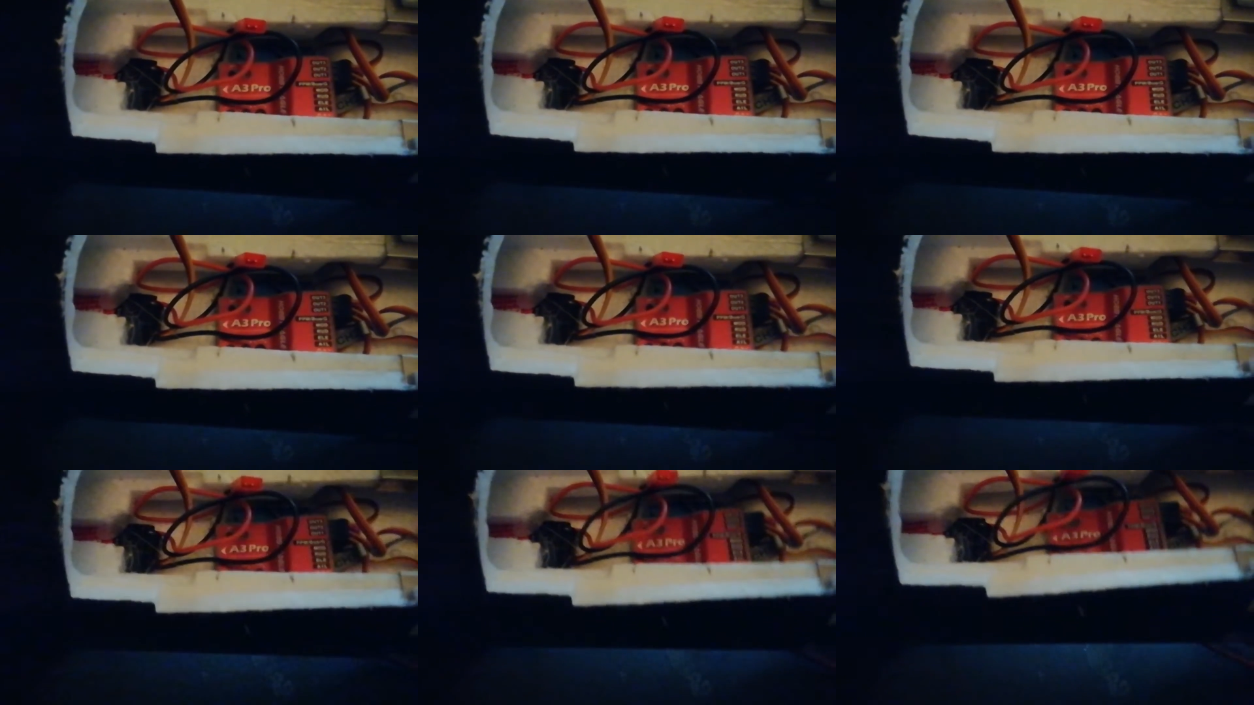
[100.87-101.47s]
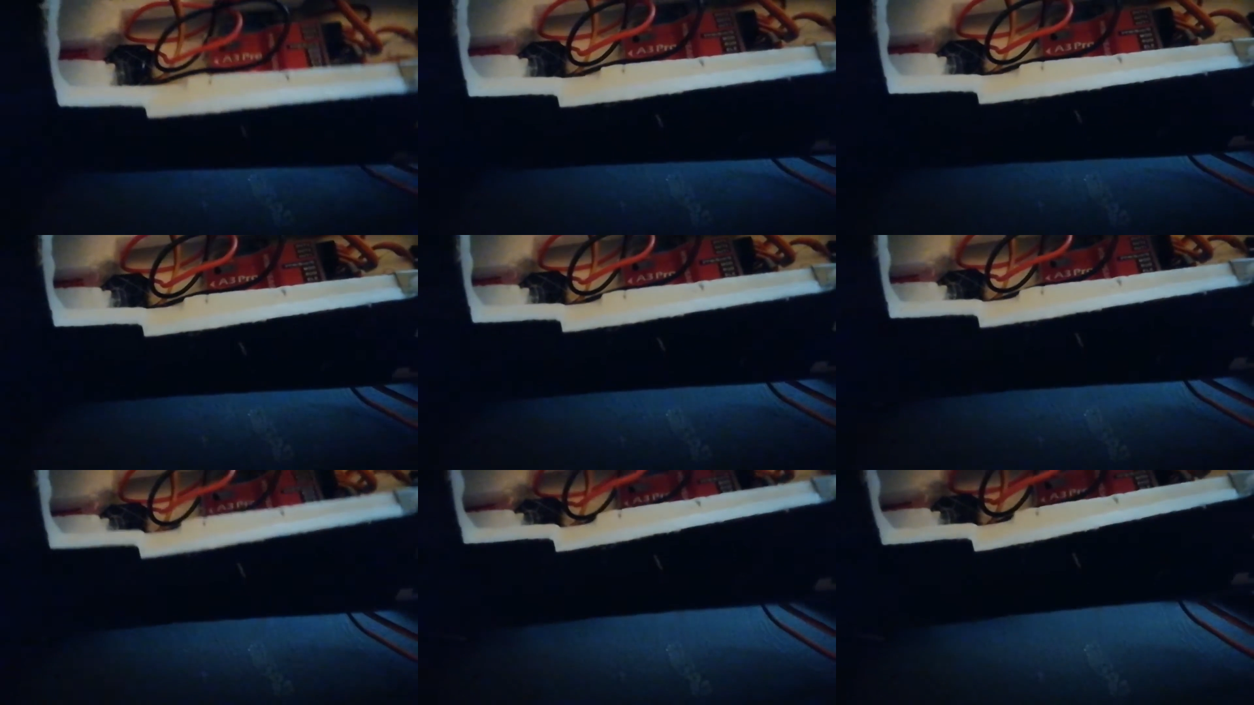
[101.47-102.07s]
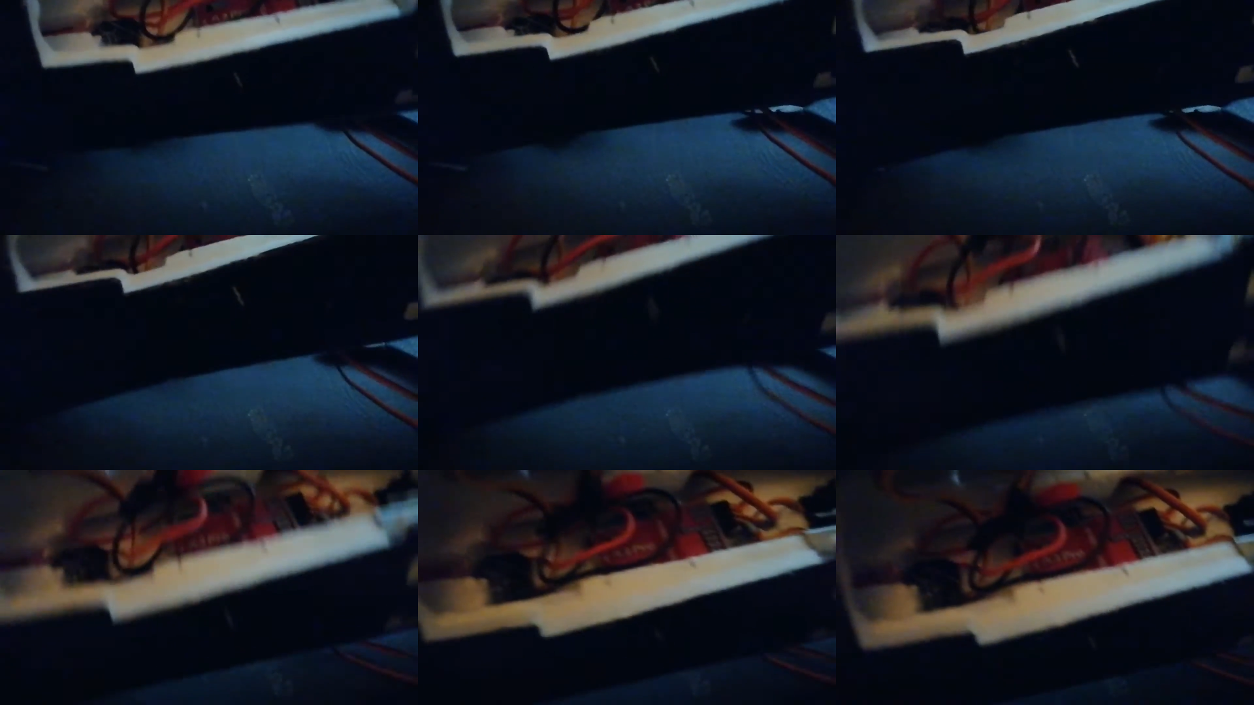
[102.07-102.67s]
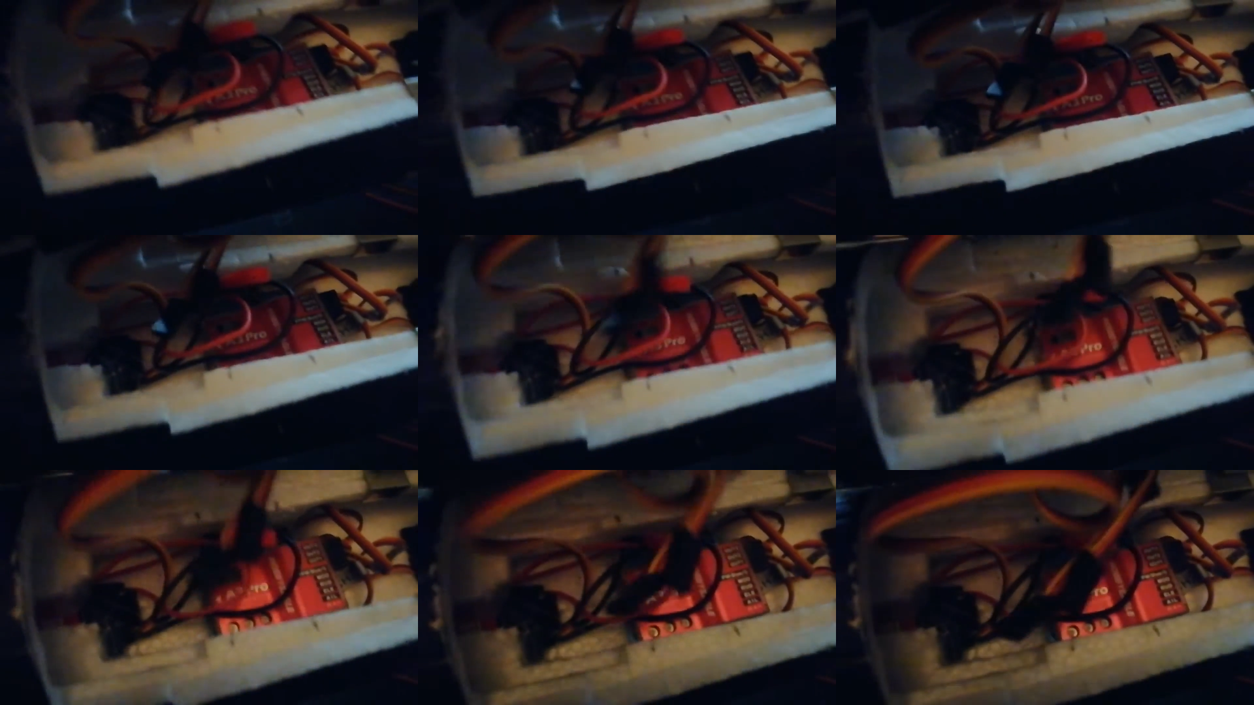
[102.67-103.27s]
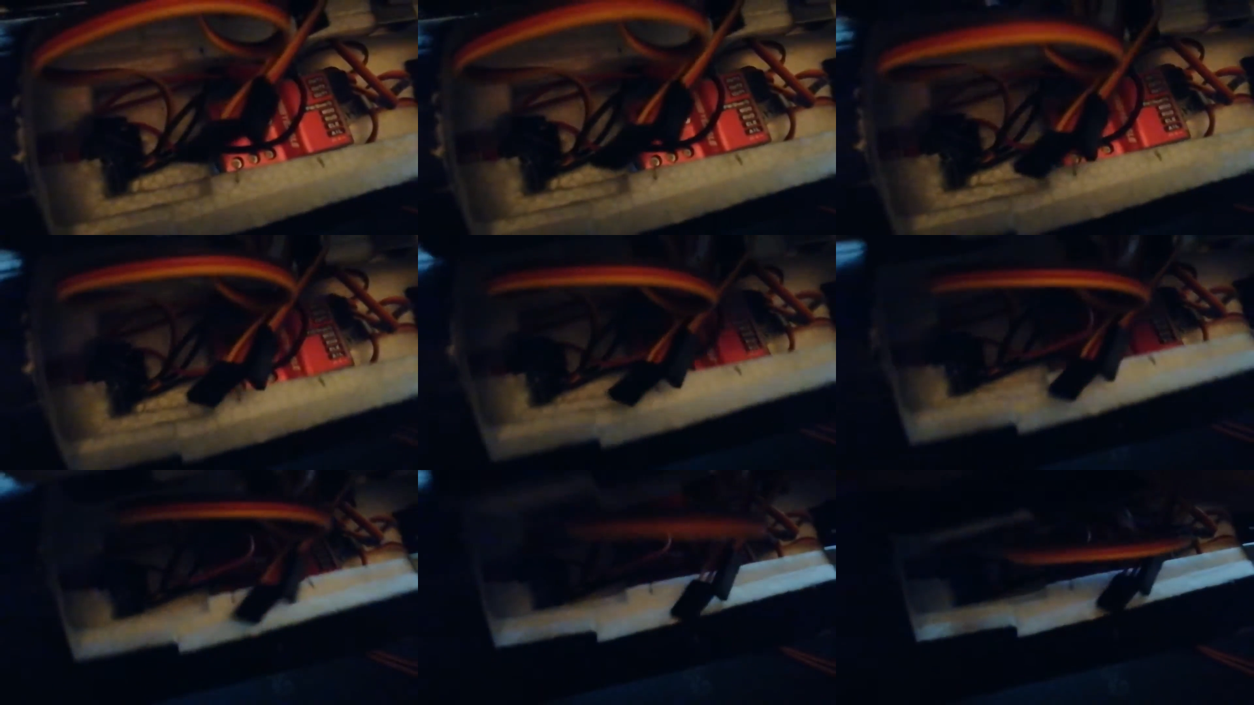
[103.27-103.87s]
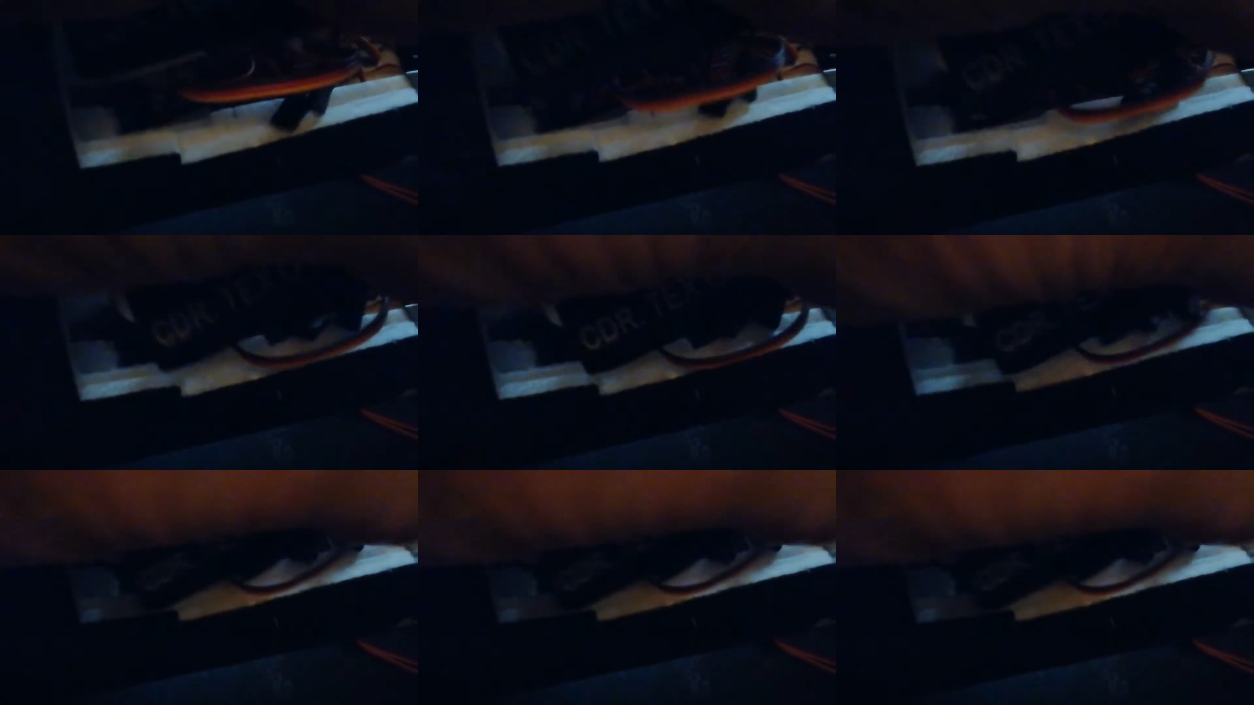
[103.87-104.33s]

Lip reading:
Nobody's mouth can be seen.